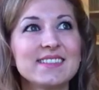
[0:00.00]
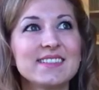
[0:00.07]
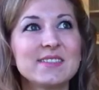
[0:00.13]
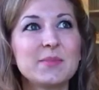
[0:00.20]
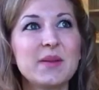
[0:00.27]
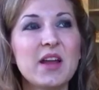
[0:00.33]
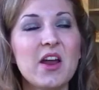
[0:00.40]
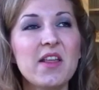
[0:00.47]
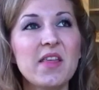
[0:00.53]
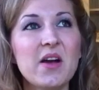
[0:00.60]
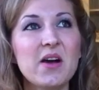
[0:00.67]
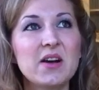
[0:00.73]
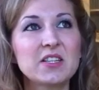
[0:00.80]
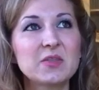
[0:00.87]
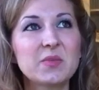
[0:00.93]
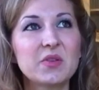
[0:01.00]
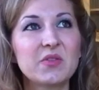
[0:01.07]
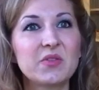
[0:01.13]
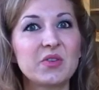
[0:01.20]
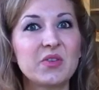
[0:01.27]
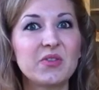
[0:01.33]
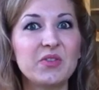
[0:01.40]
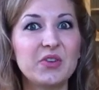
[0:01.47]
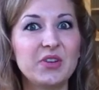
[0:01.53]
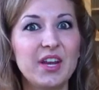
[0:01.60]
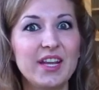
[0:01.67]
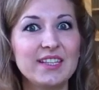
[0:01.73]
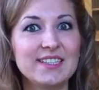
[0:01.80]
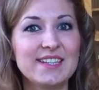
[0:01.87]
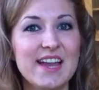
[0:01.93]
she's been out of the hospital for a few
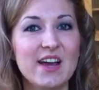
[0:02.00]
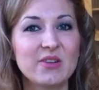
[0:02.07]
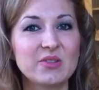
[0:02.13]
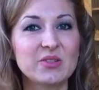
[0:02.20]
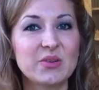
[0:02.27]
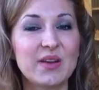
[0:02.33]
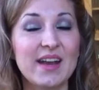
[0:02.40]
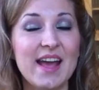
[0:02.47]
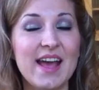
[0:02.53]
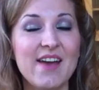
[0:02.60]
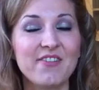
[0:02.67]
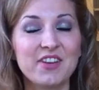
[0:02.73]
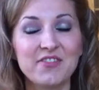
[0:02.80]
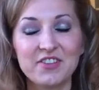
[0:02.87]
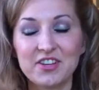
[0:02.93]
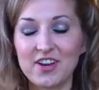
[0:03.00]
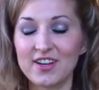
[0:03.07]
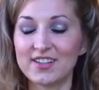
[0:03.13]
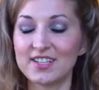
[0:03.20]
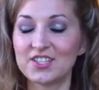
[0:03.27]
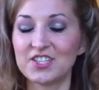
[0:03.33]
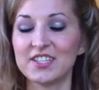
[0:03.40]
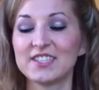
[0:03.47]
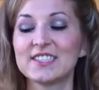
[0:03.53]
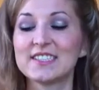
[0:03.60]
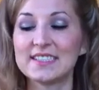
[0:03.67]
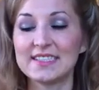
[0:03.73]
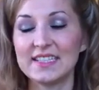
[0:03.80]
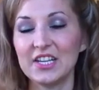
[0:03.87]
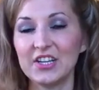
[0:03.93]
days now, and I haven't even gotten a chance
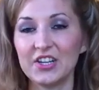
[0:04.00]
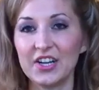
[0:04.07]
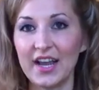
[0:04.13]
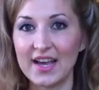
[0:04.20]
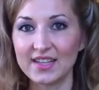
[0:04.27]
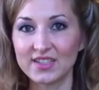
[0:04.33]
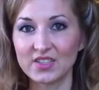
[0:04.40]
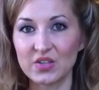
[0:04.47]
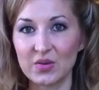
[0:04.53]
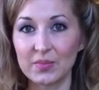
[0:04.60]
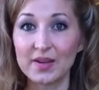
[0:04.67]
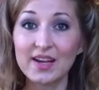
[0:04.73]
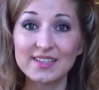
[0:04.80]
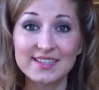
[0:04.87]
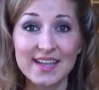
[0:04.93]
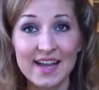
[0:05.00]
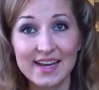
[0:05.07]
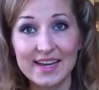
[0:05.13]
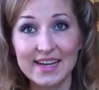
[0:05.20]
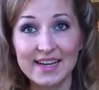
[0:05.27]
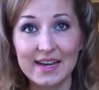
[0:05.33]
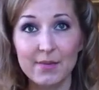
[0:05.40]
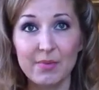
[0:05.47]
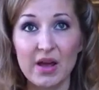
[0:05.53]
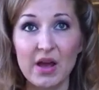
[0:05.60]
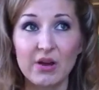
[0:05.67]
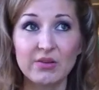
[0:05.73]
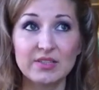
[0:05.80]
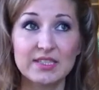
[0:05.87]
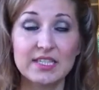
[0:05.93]
to see her yet. So I'm excited
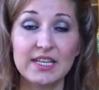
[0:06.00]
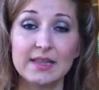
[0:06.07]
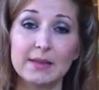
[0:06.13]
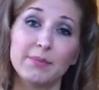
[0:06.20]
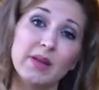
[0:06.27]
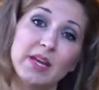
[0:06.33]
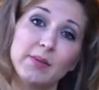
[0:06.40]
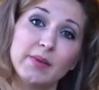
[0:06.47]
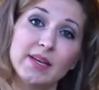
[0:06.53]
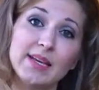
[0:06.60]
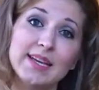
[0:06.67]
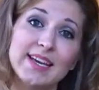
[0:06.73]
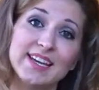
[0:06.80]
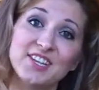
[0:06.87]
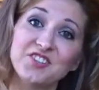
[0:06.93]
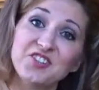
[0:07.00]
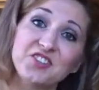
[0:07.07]
about seeing the baby, getting